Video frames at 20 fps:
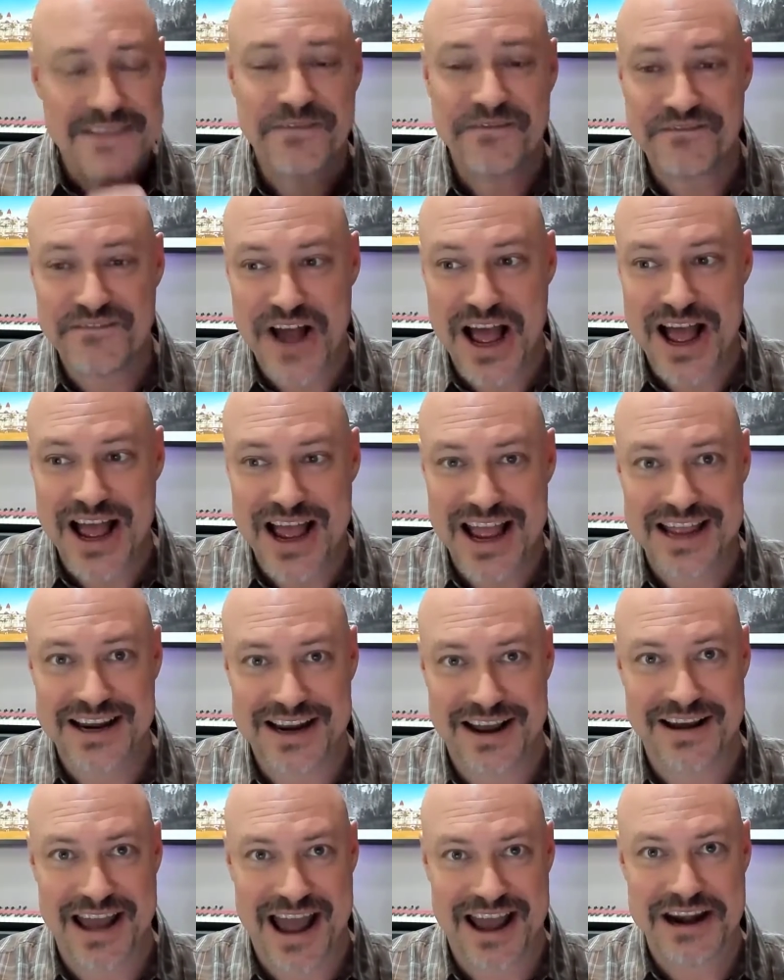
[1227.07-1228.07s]
it's fine.
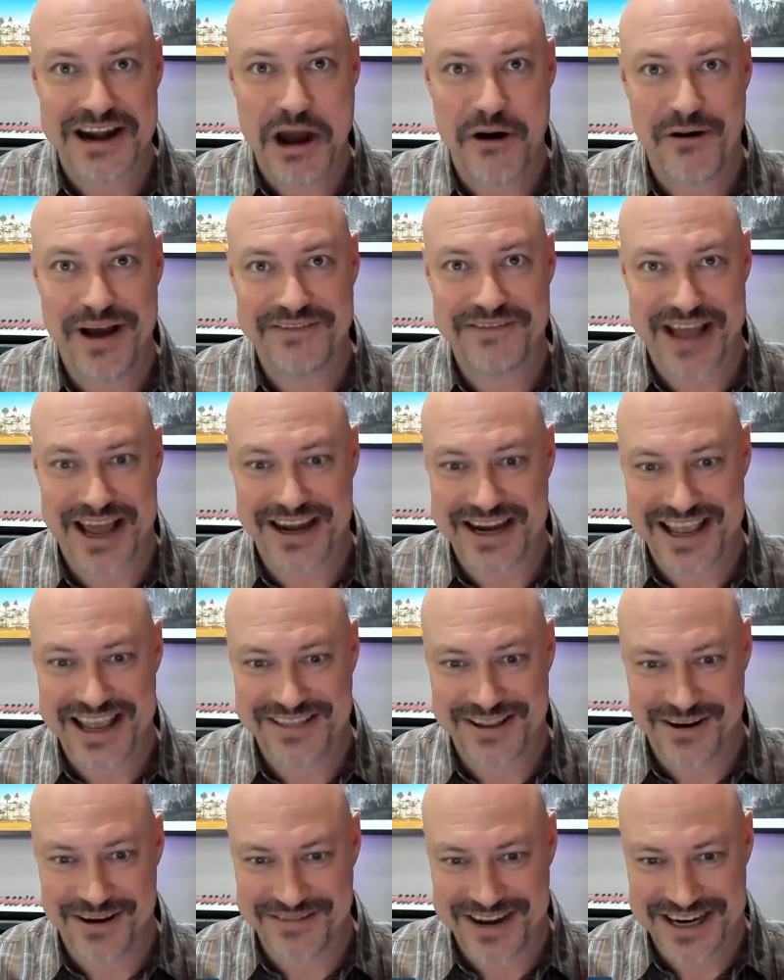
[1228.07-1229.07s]
I know I've got to
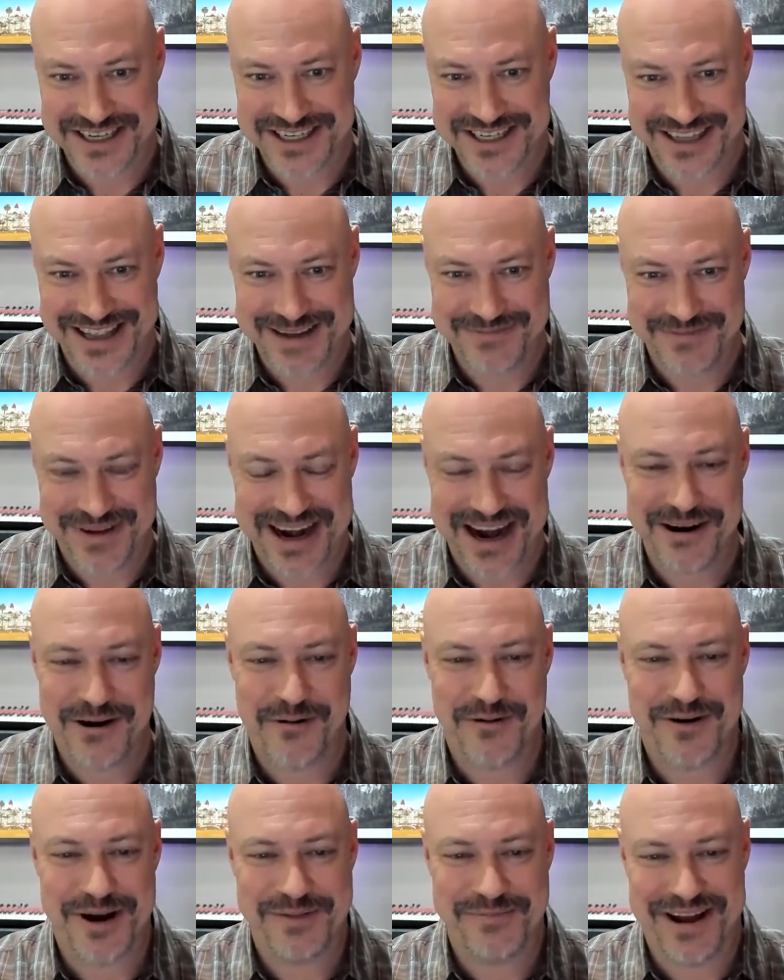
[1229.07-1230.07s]
get there eventually, but I
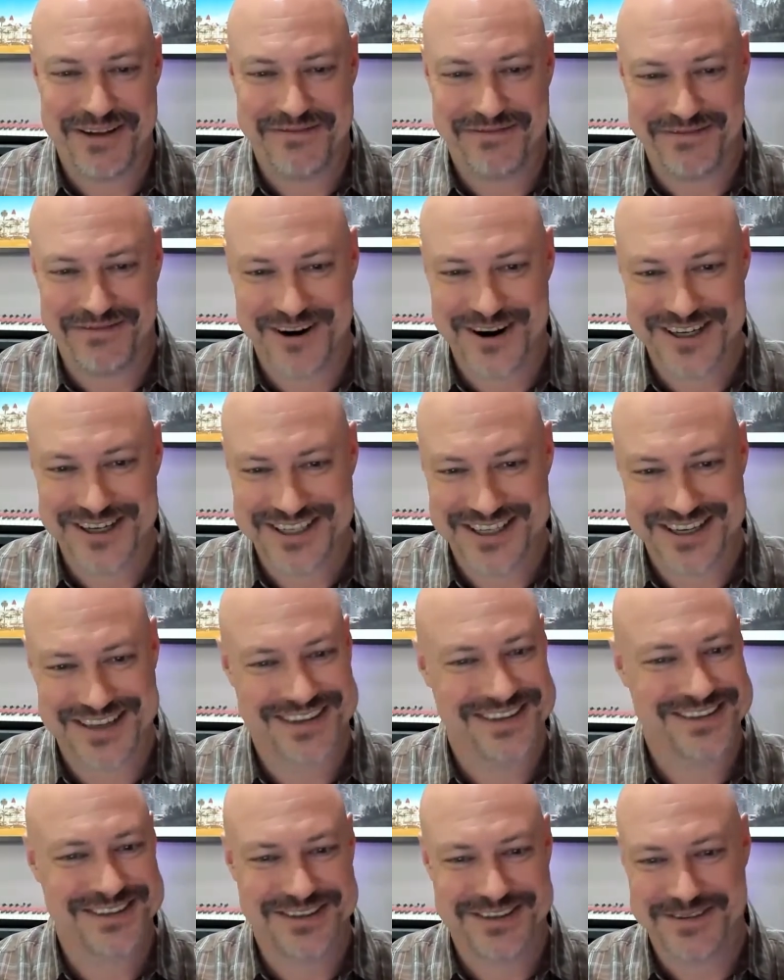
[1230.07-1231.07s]
don't want my first
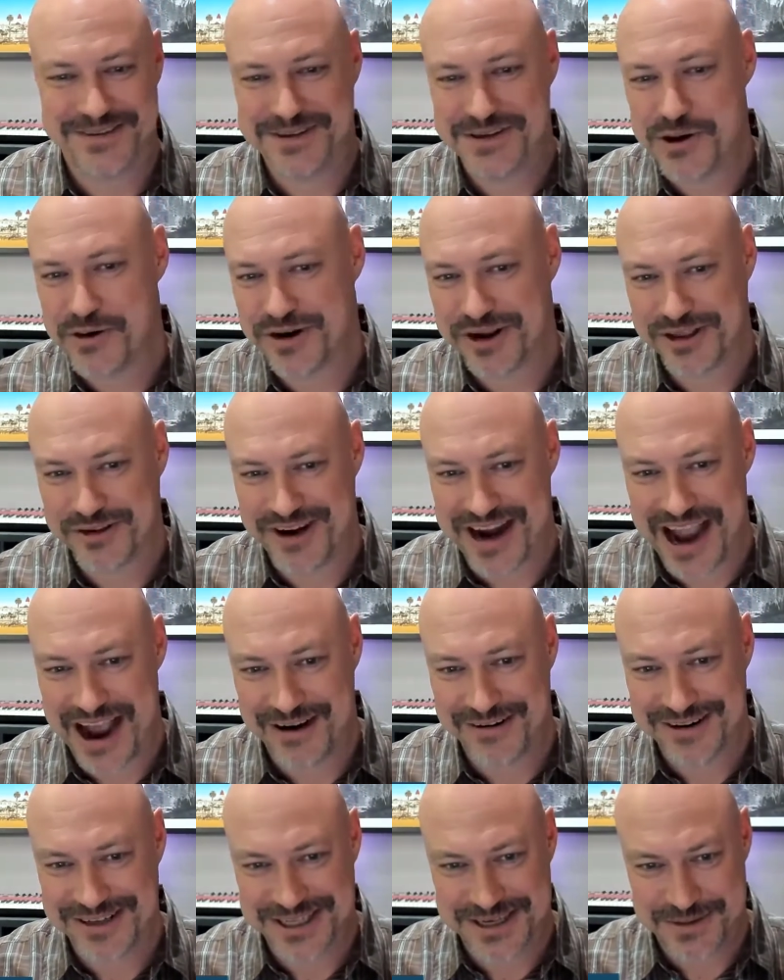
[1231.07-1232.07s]
2 or 3
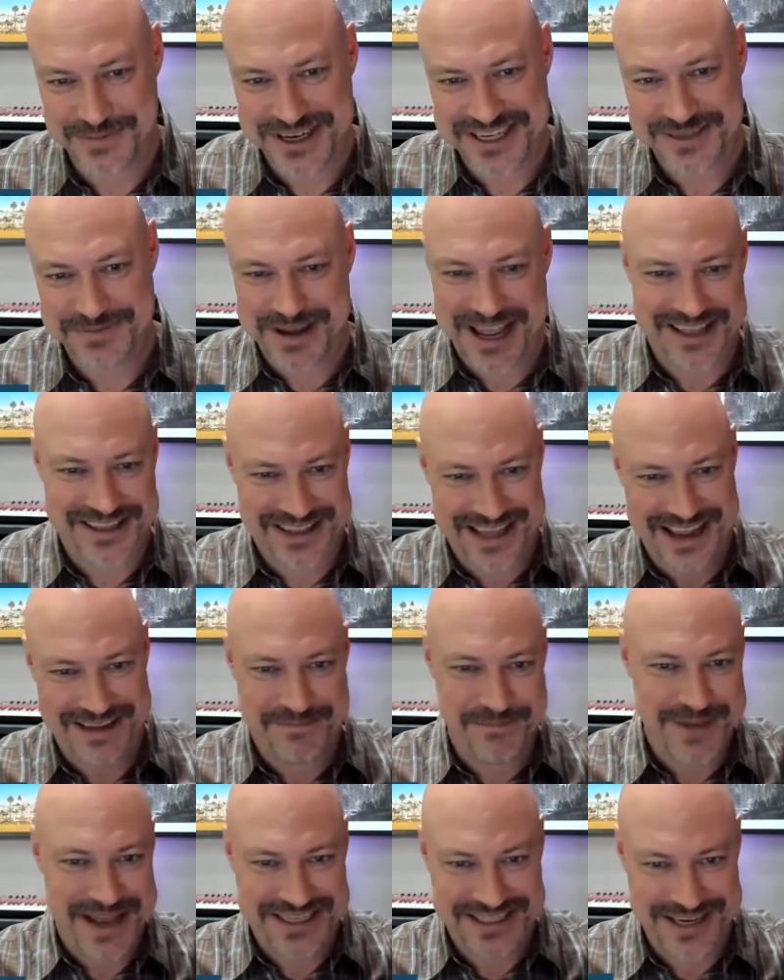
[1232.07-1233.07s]
hours to be spent like
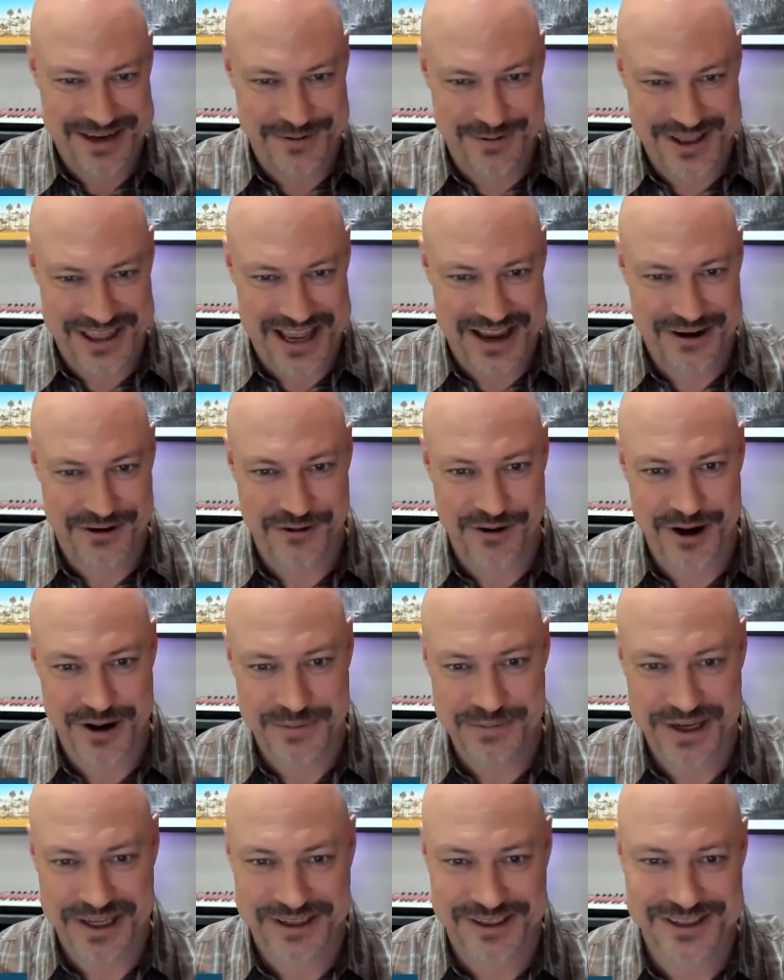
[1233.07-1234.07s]
messing with
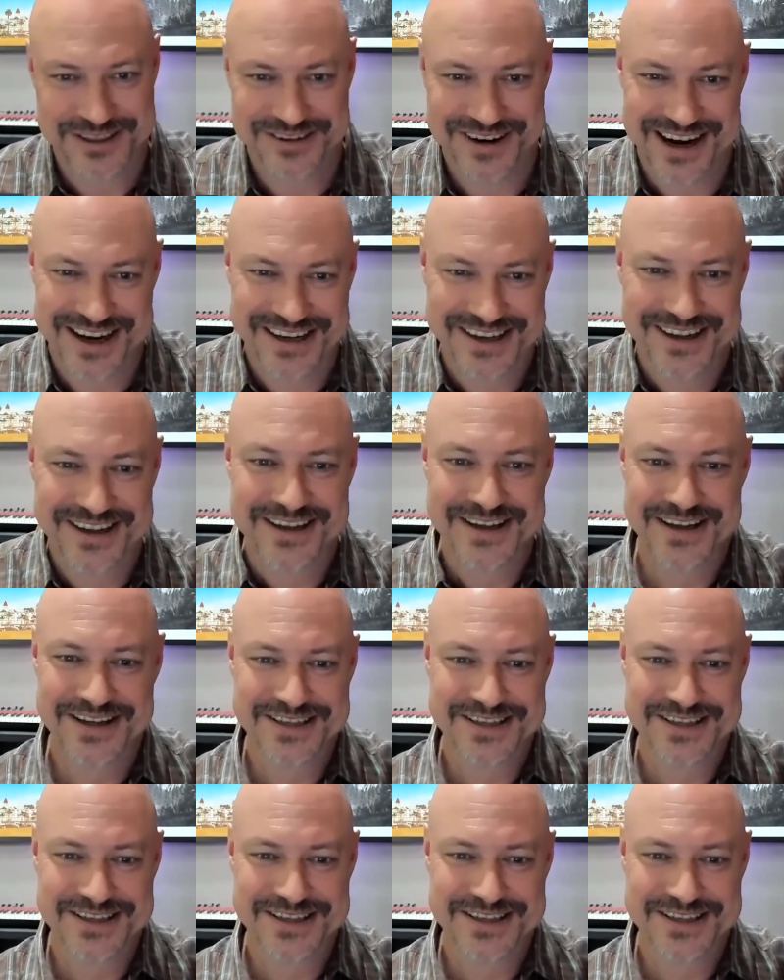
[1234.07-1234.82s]
Android builds, right?